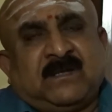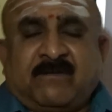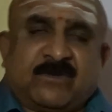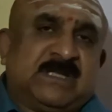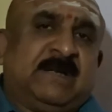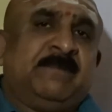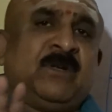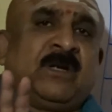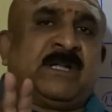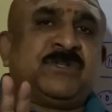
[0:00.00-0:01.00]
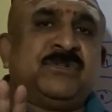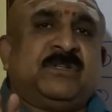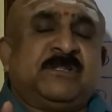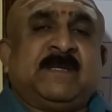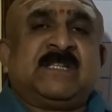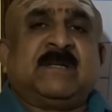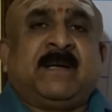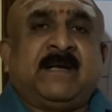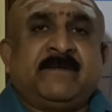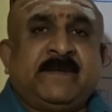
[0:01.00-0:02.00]
Of course, let me not touch into the spiritual
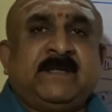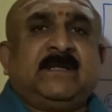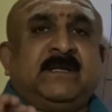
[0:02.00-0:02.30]
part of it.